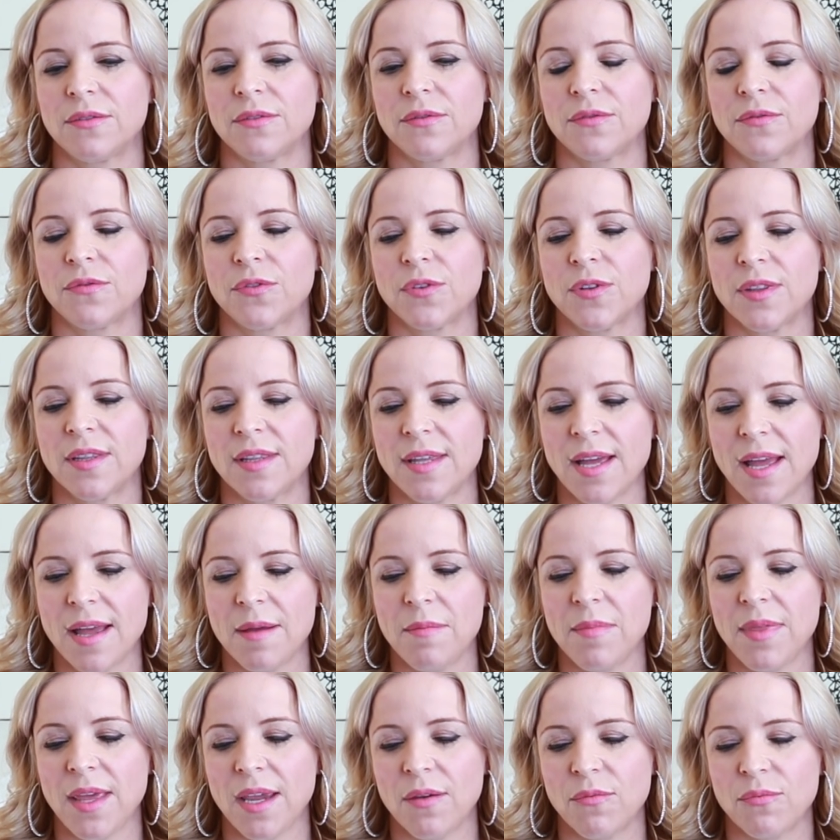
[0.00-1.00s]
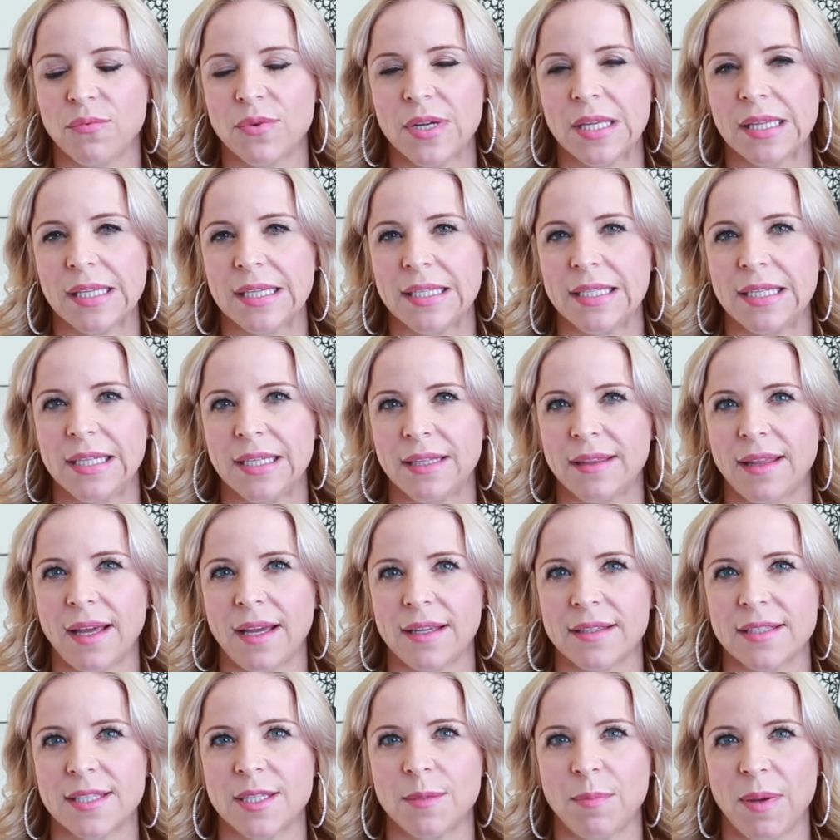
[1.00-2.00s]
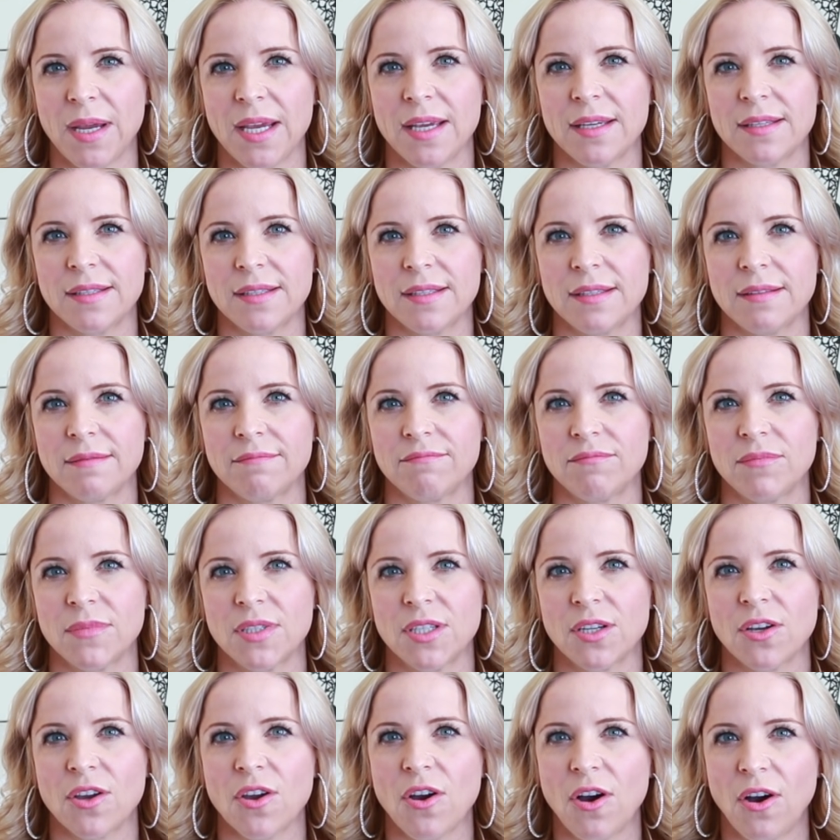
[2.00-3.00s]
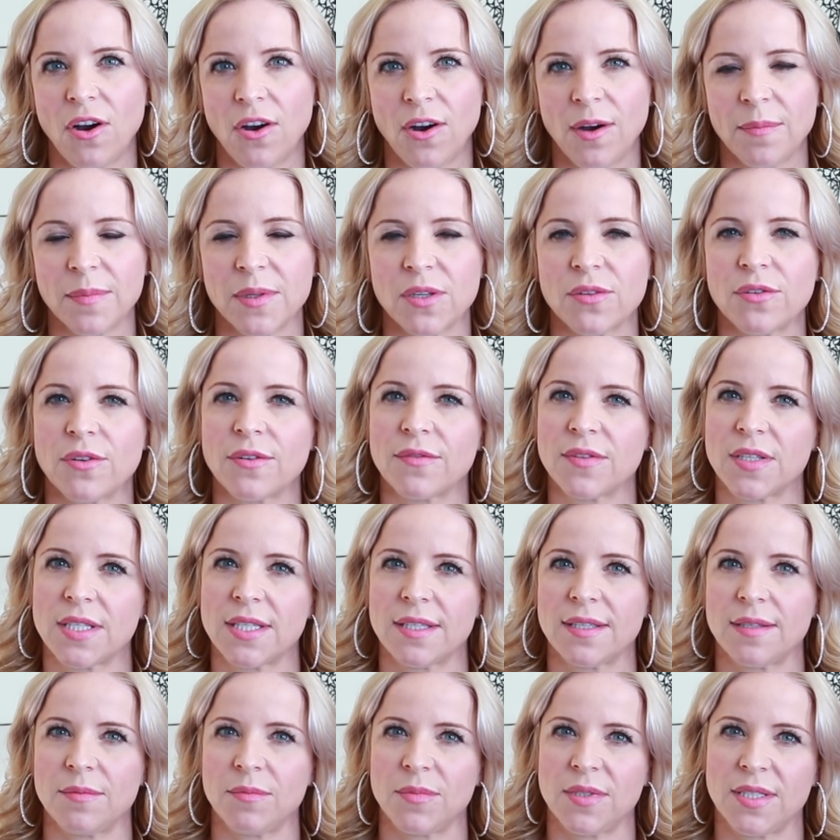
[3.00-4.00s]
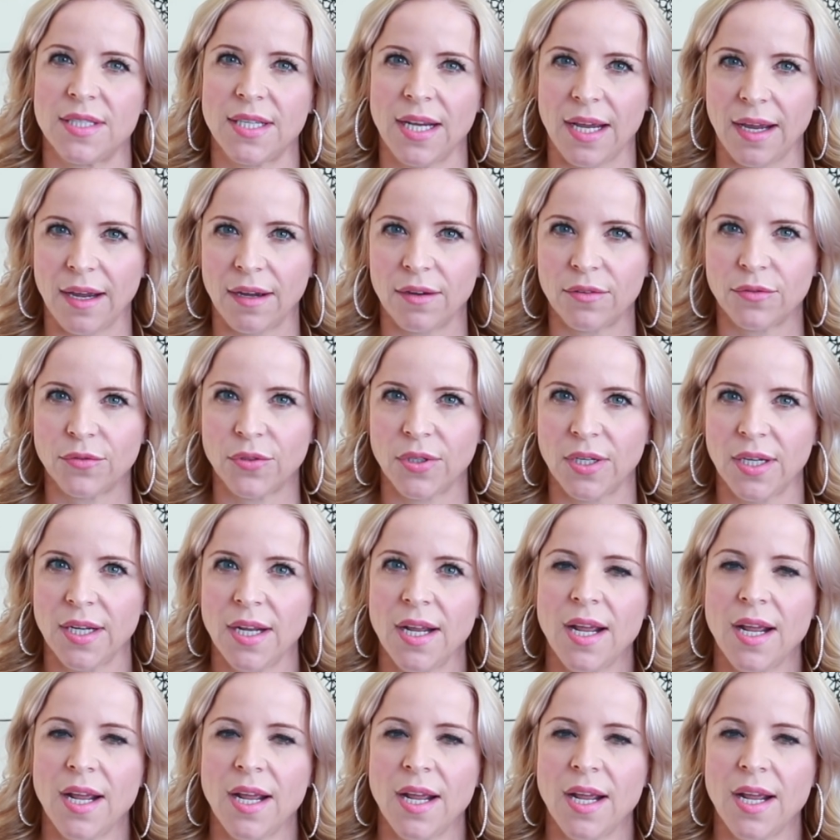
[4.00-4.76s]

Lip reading: for them, they really need that space to calm their nervous systems down.